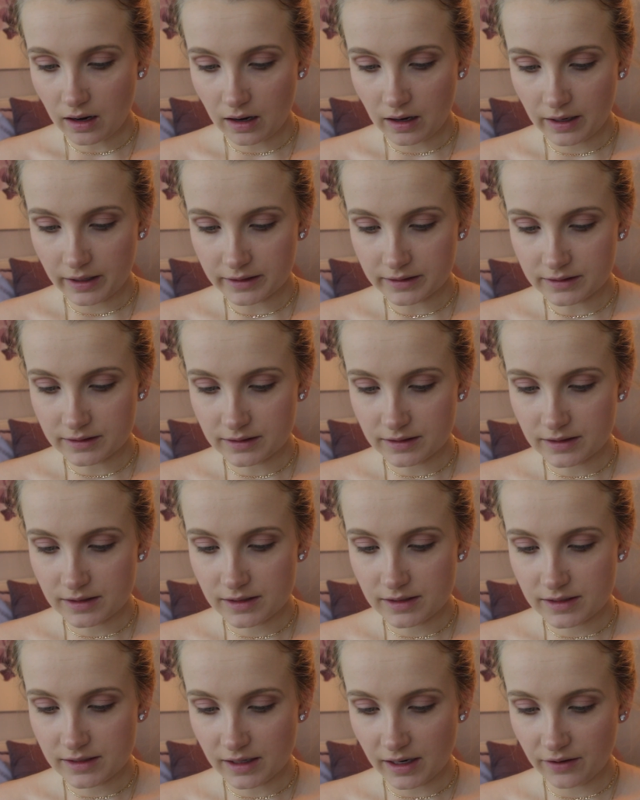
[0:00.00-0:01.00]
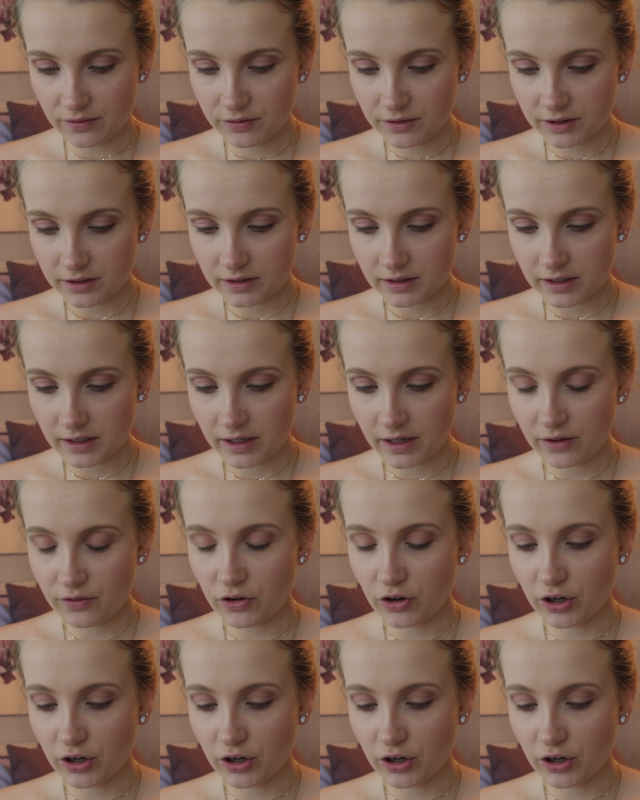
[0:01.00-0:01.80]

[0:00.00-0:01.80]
I definitely have